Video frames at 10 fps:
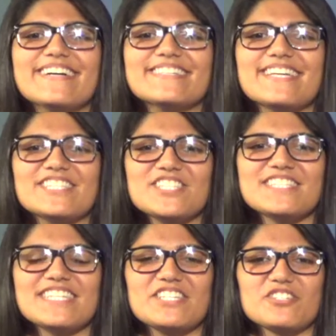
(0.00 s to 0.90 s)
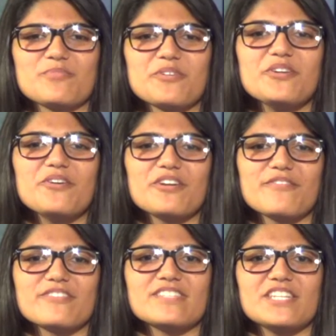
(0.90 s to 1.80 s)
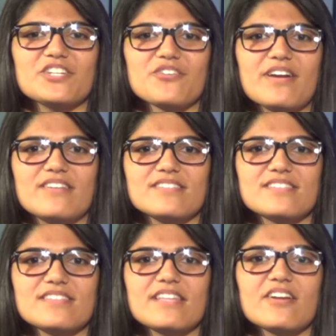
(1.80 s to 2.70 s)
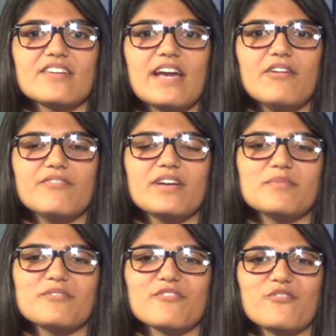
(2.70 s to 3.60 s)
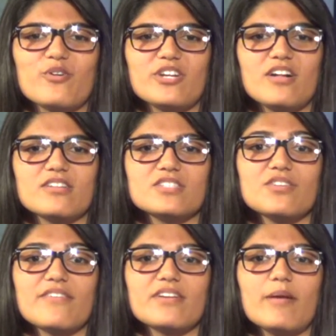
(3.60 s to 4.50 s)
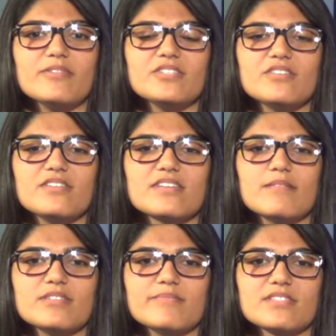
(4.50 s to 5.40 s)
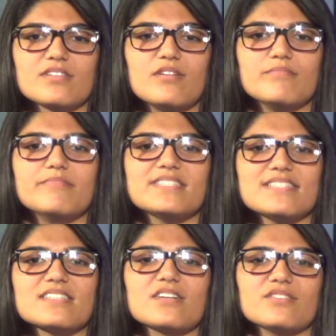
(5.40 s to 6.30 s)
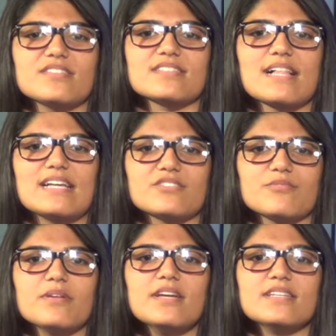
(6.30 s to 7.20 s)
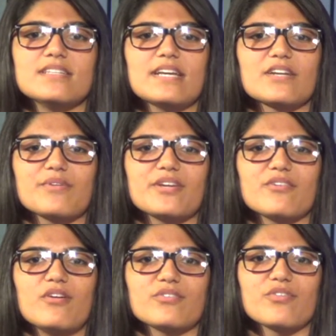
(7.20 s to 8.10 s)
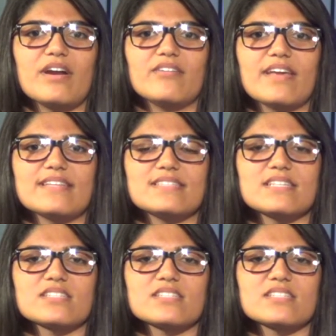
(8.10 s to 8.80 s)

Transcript: Attention seniors, pre-order for senior crowns. They are now available for $4. You have an opportunity to come to Mr. Mrs. Acosta's classroom, decorate your own crown at $6